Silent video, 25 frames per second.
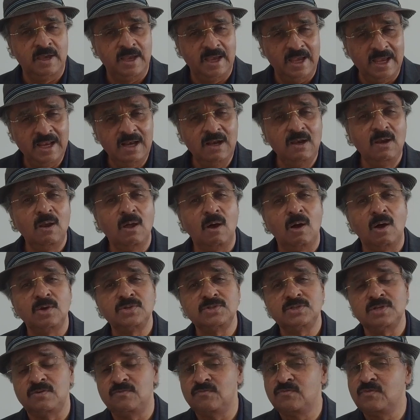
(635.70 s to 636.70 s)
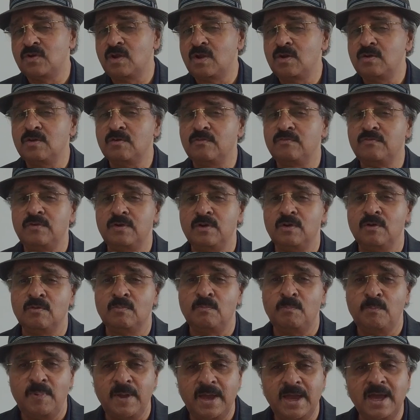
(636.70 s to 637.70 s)
in-laws, in front of your
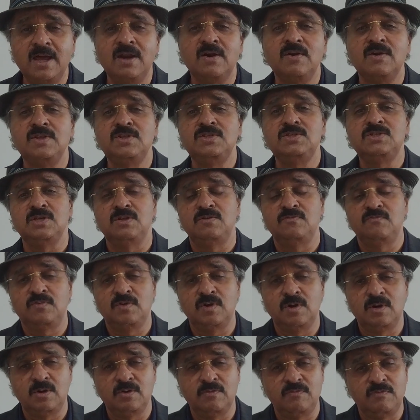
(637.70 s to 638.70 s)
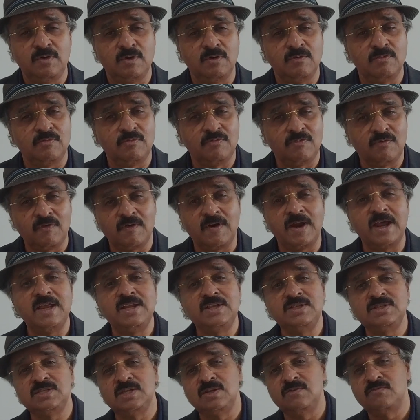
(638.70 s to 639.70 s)
parents, in front of your
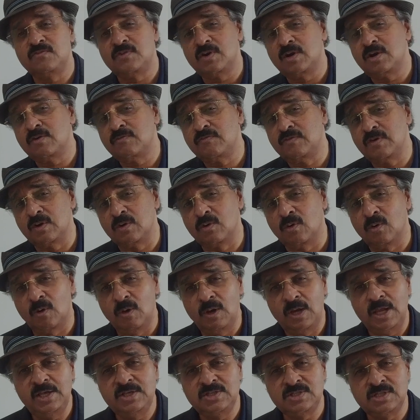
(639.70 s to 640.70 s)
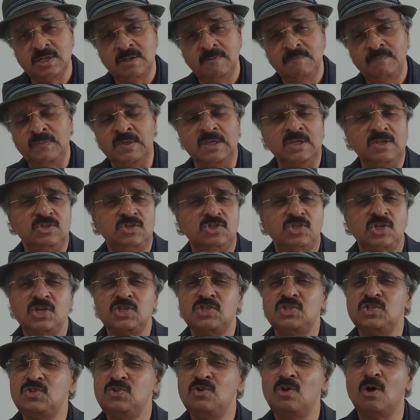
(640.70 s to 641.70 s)
friends, in front of your colleagues? Is
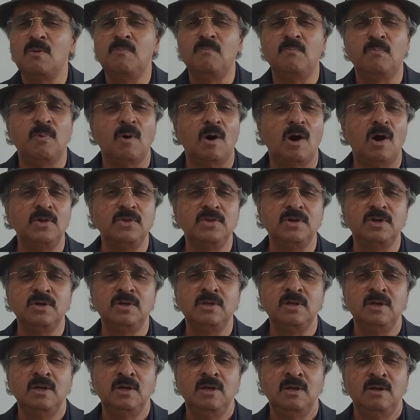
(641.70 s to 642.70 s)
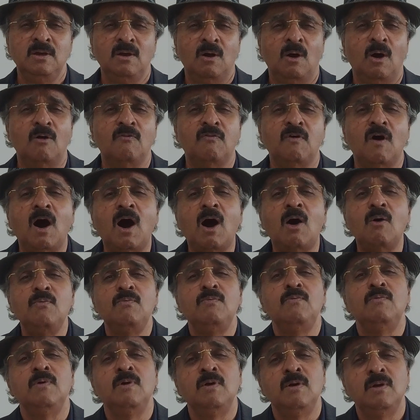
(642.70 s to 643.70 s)
just not bothered of
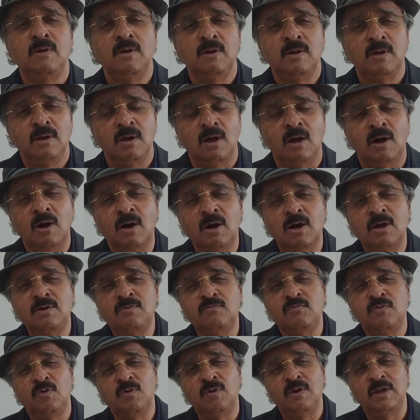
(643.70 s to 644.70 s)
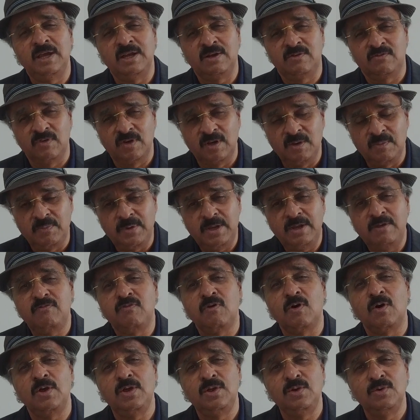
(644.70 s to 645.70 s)
how hurtful it will be
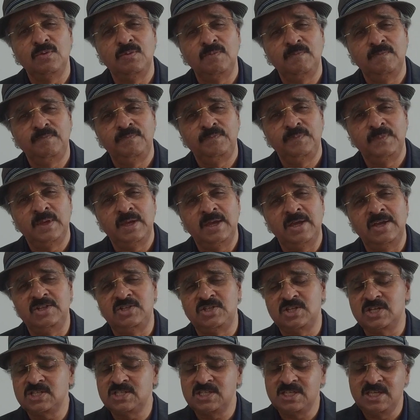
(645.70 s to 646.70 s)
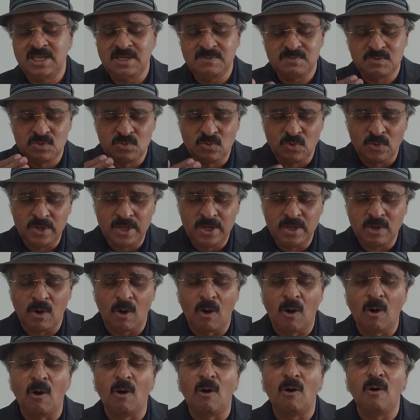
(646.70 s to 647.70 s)
for you? It just keeps
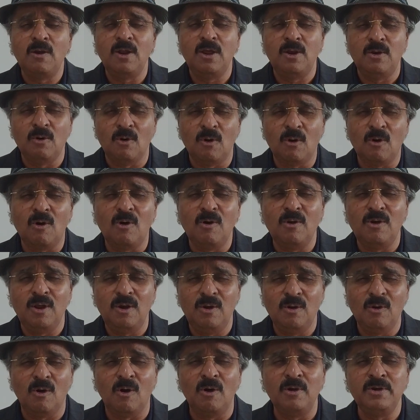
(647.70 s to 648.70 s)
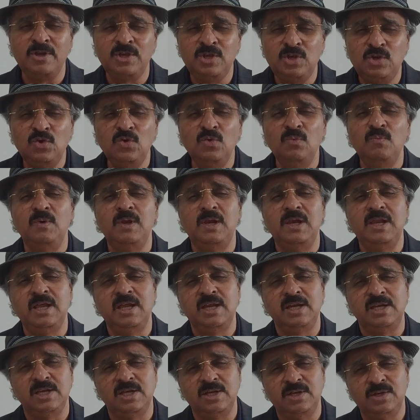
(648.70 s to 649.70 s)
going on and on and on,
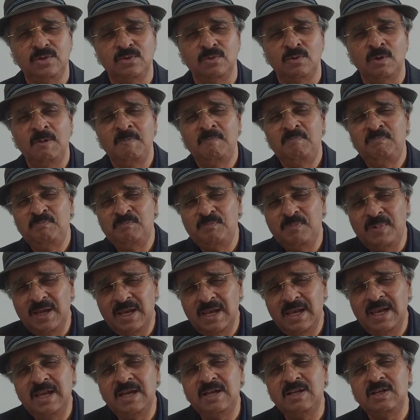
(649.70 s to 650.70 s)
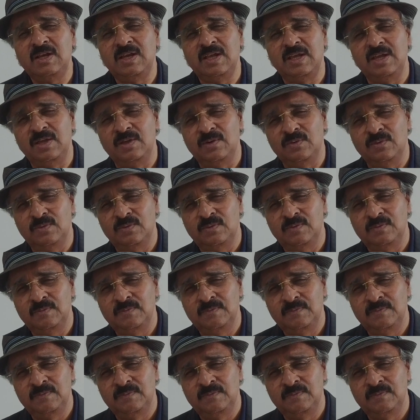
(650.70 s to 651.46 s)
humiliating you, belittling you,